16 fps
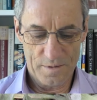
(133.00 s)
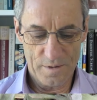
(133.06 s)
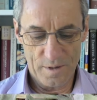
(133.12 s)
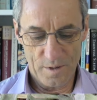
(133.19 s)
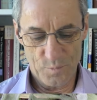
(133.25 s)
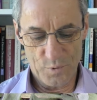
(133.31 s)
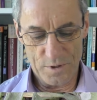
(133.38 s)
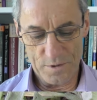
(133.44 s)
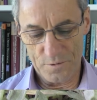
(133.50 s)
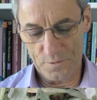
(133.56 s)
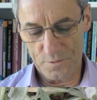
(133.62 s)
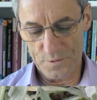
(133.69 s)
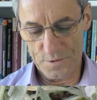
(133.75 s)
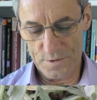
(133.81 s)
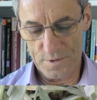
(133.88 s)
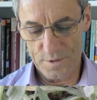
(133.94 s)
There are practical
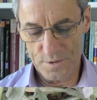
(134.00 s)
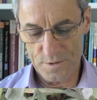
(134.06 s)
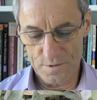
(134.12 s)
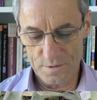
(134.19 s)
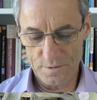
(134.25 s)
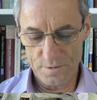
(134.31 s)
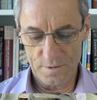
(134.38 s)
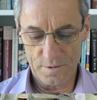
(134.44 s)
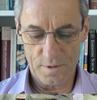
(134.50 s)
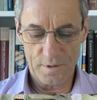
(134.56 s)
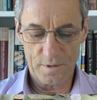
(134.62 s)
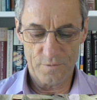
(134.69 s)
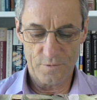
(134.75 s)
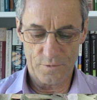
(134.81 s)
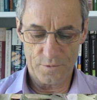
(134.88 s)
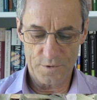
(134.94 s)
constraints too. The
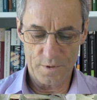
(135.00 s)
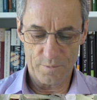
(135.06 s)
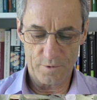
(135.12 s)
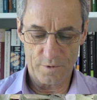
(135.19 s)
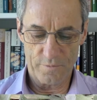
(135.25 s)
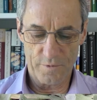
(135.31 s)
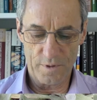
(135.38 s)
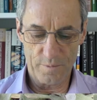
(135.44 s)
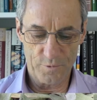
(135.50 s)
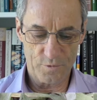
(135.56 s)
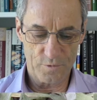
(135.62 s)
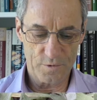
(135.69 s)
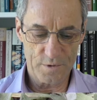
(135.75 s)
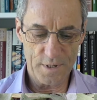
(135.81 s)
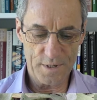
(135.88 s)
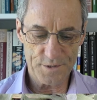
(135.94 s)
need for separate development
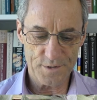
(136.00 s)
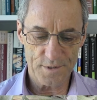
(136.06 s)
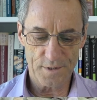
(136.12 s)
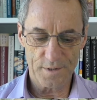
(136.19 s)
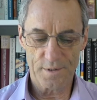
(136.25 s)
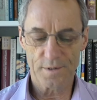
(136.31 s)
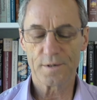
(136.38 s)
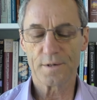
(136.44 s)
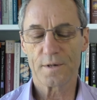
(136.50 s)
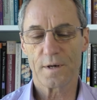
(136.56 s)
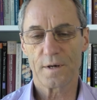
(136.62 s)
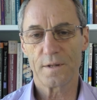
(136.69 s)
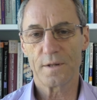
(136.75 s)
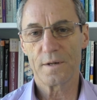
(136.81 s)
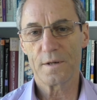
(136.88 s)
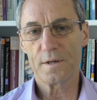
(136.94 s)
or testing can
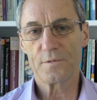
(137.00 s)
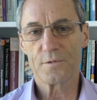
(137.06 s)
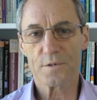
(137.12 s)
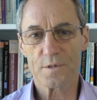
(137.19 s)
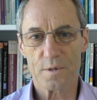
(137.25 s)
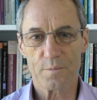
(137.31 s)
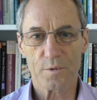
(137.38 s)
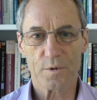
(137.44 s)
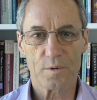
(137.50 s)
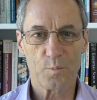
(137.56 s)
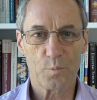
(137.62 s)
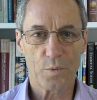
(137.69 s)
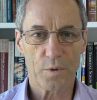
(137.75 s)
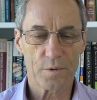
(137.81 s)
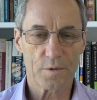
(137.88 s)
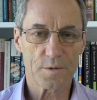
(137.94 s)
indicate the need for separate
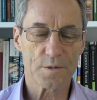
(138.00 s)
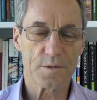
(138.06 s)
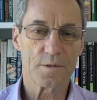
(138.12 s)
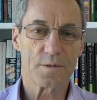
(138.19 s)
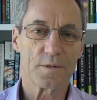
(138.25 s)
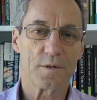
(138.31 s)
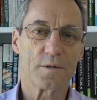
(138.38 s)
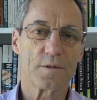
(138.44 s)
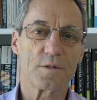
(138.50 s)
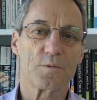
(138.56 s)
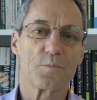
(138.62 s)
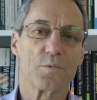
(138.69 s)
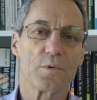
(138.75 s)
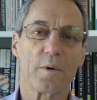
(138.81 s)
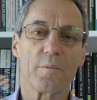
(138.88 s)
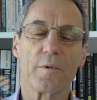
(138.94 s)
components. Now, this is
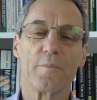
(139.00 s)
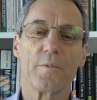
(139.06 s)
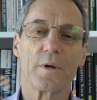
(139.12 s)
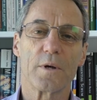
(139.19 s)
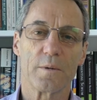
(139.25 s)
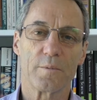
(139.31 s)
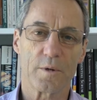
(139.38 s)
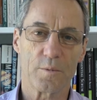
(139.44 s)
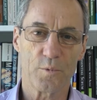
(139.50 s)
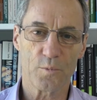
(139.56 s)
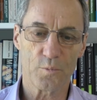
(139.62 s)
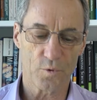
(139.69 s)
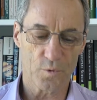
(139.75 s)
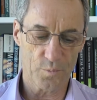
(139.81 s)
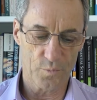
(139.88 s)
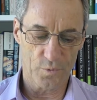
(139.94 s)
probably becoming a
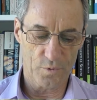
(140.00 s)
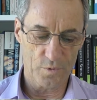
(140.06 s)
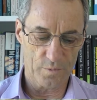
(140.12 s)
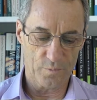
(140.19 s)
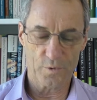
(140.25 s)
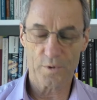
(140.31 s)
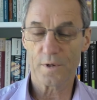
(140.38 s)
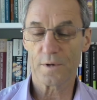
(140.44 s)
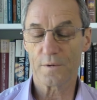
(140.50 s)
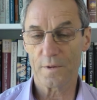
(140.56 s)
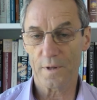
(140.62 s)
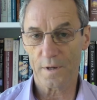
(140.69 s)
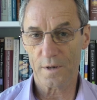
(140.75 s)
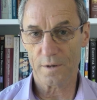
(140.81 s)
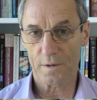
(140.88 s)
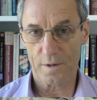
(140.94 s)
bit more important, and we'll get to
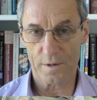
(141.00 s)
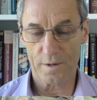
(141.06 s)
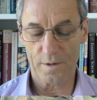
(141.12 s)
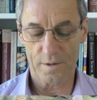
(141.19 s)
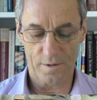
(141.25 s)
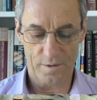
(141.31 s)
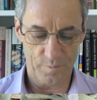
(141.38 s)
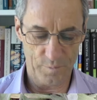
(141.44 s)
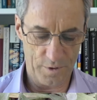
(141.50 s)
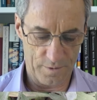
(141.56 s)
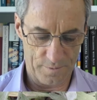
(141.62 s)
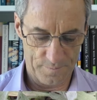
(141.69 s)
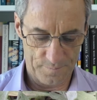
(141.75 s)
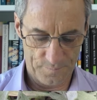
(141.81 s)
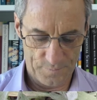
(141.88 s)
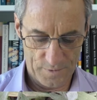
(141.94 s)
that again in a minute.